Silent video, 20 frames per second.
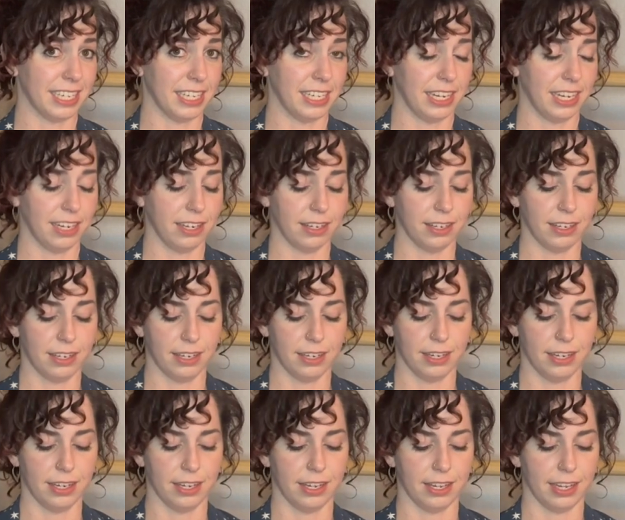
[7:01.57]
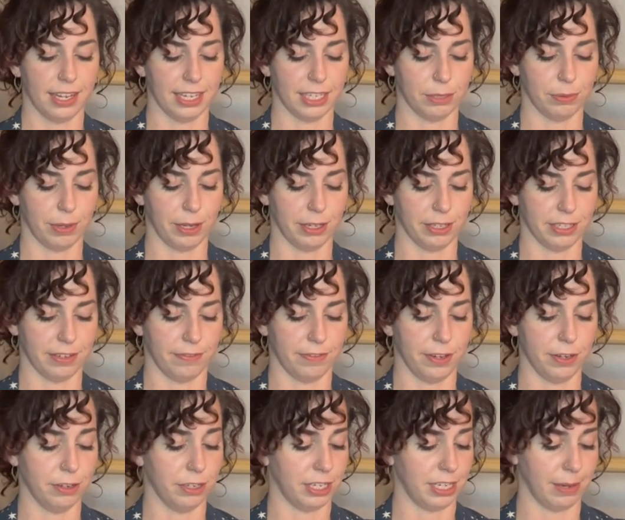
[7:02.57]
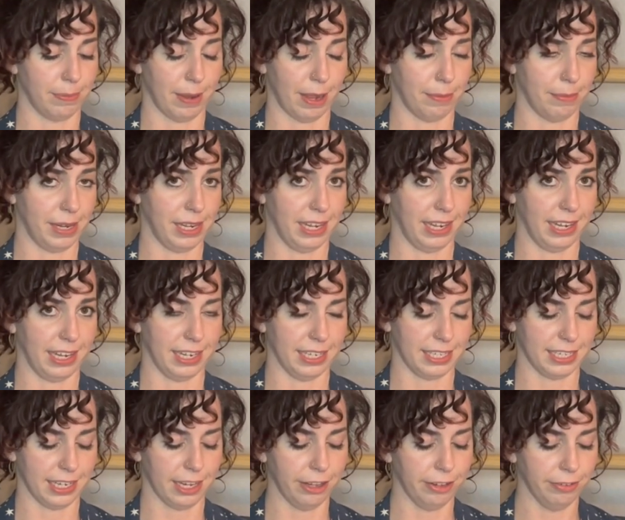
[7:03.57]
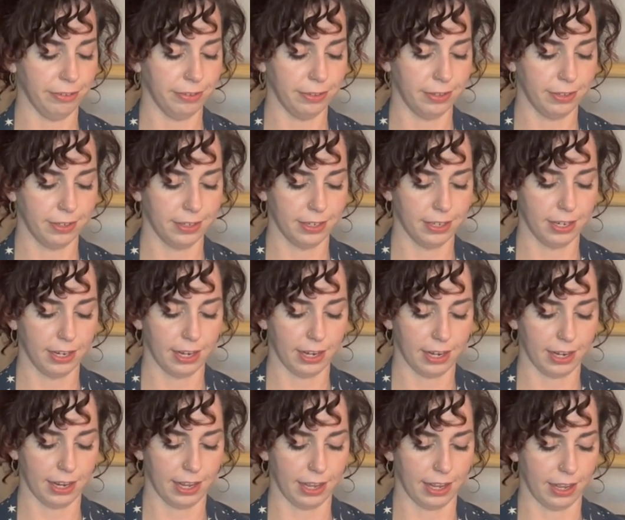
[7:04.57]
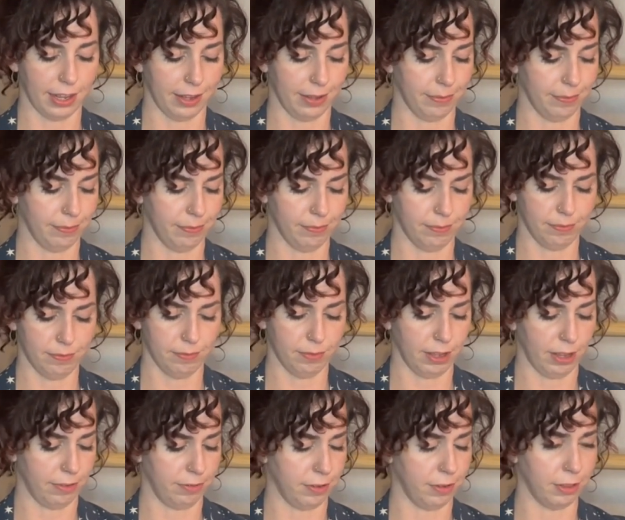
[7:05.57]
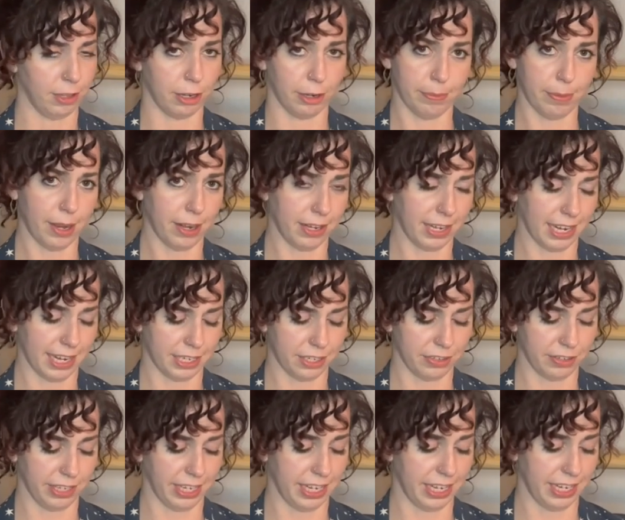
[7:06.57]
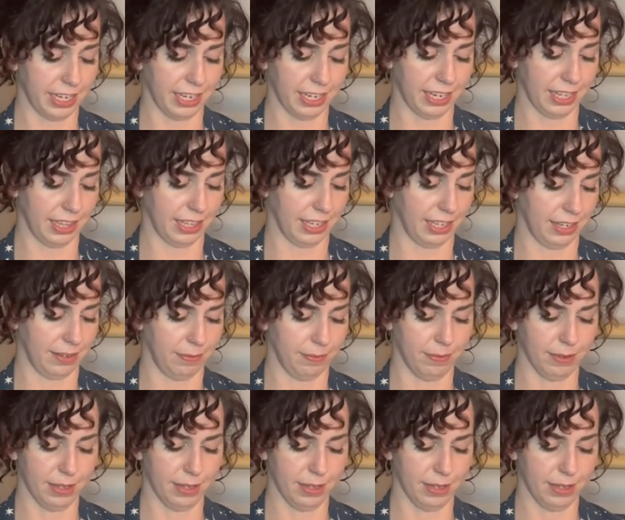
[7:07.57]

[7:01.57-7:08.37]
knit, as well as a few just about my knitting itself, a few that are podcast related, and then